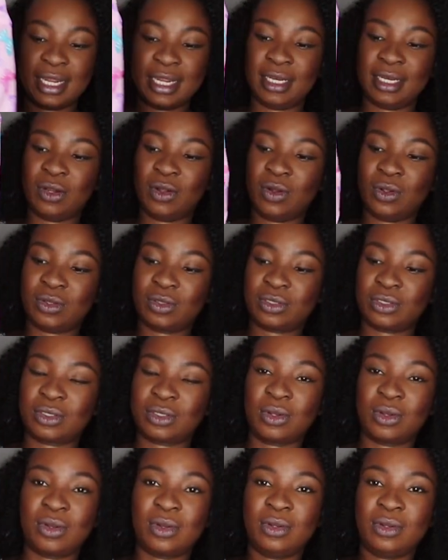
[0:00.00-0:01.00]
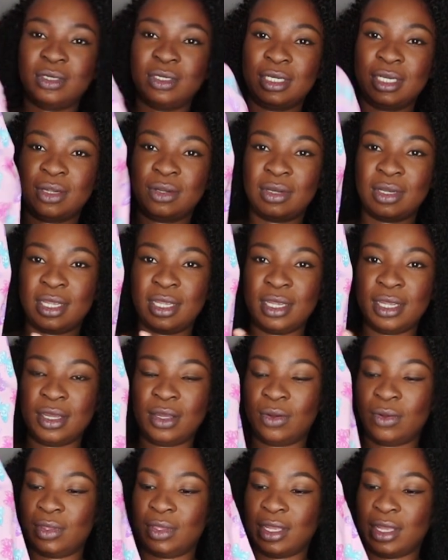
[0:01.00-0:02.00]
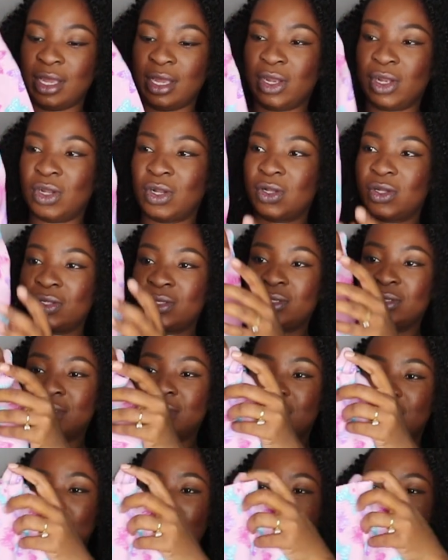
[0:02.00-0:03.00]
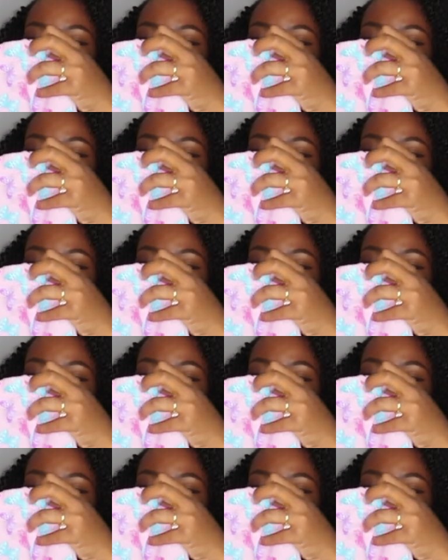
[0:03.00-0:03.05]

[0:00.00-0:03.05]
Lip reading: and also down here on the ankles,